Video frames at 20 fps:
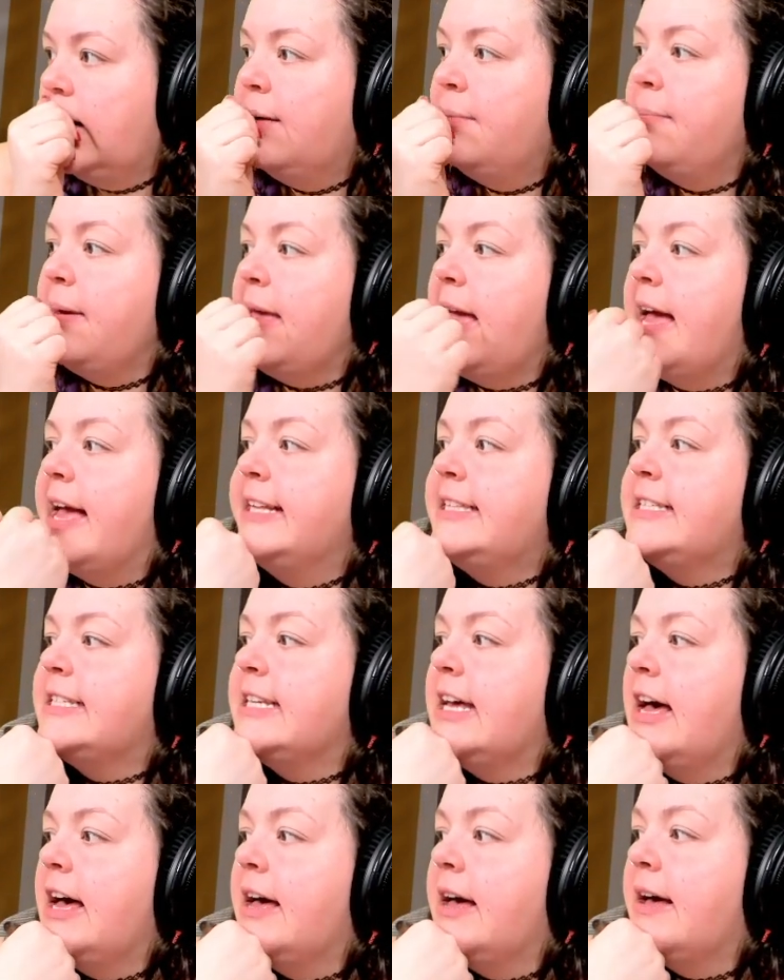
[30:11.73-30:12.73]
Yeah, it's
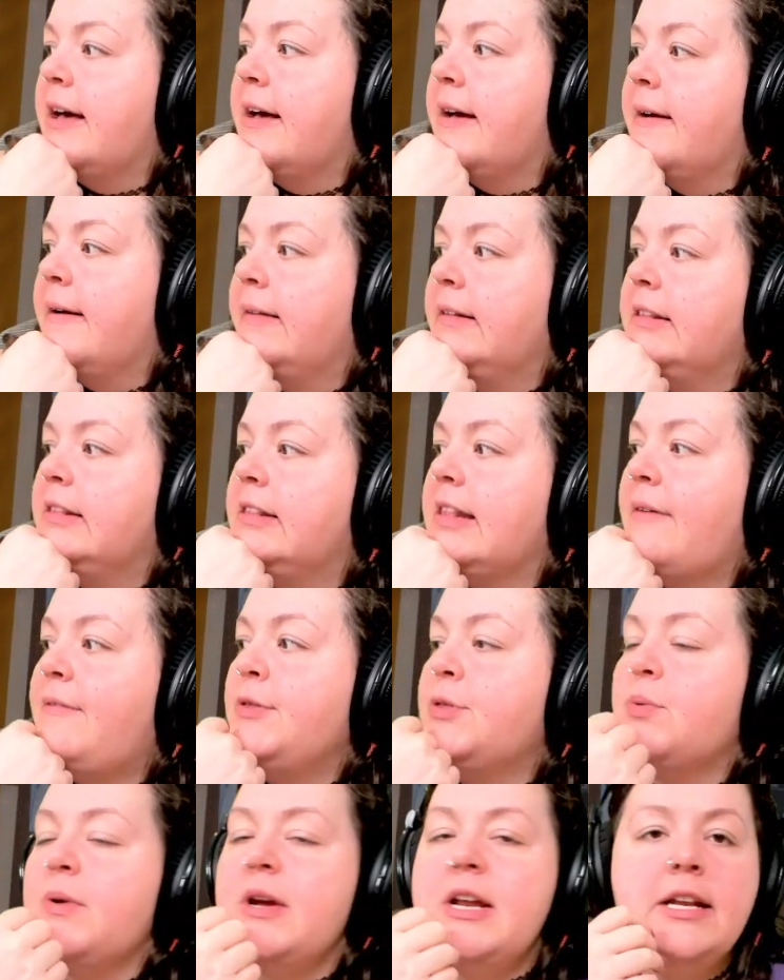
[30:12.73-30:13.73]
uh, level
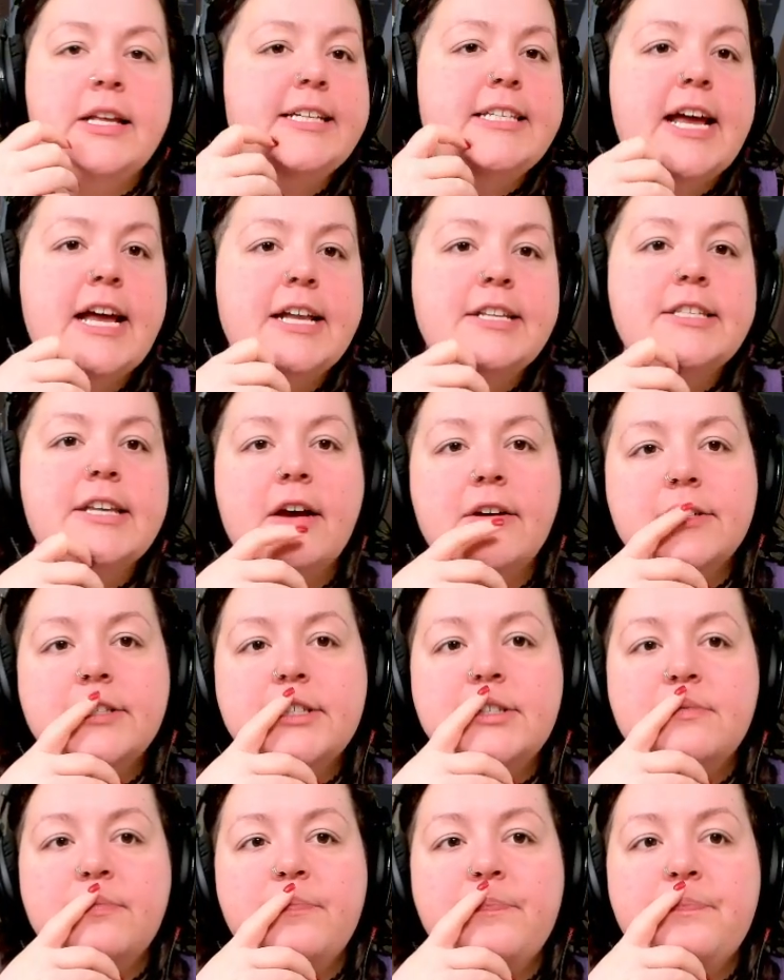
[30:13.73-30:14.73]
three and at least 10 skills.